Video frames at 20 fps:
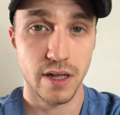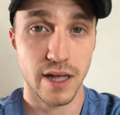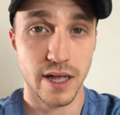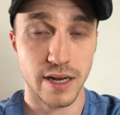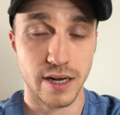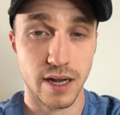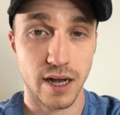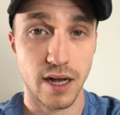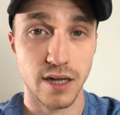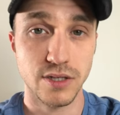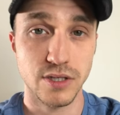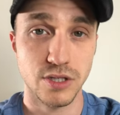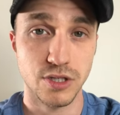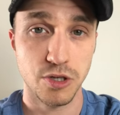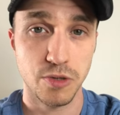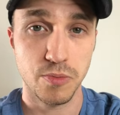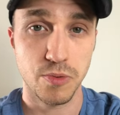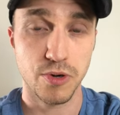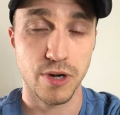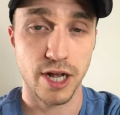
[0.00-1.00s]
in God's
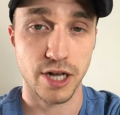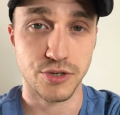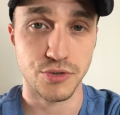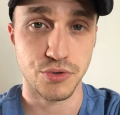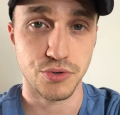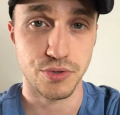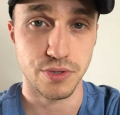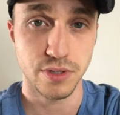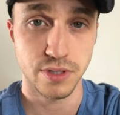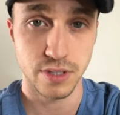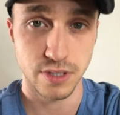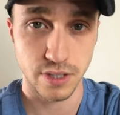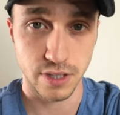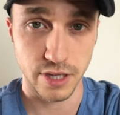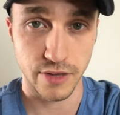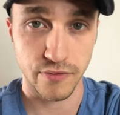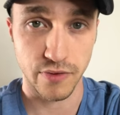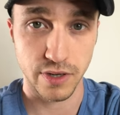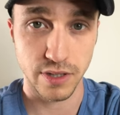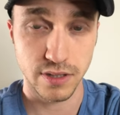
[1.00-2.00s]
supernatural
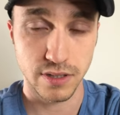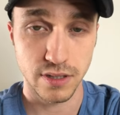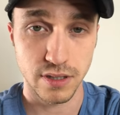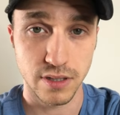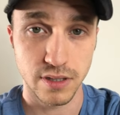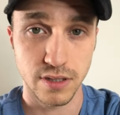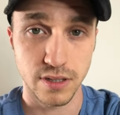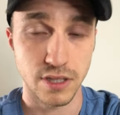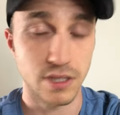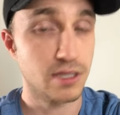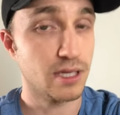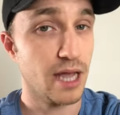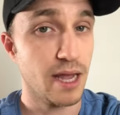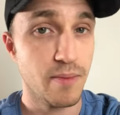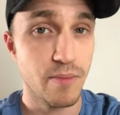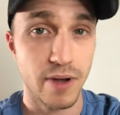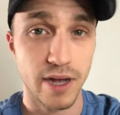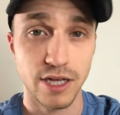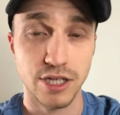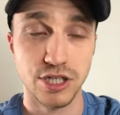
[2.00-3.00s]
deliverance, the
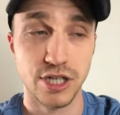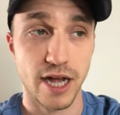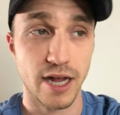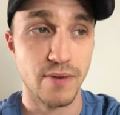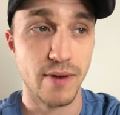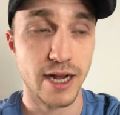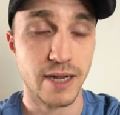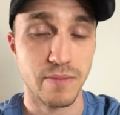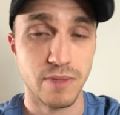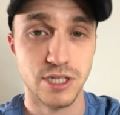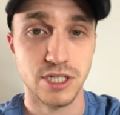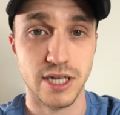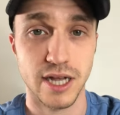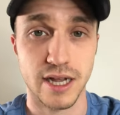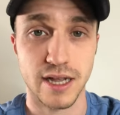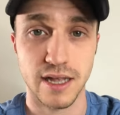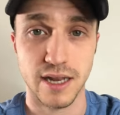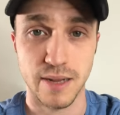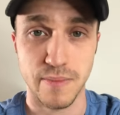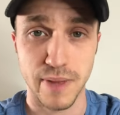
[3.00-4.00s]
same way Shadrach,
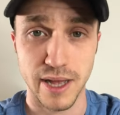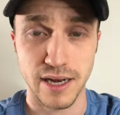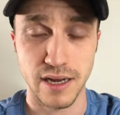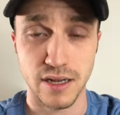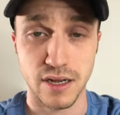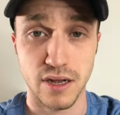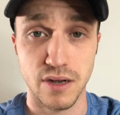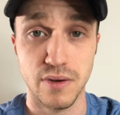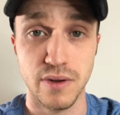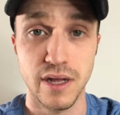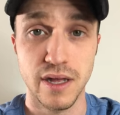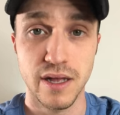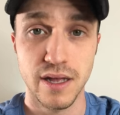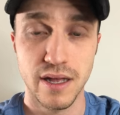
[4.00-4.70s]
Meshach, and Abednego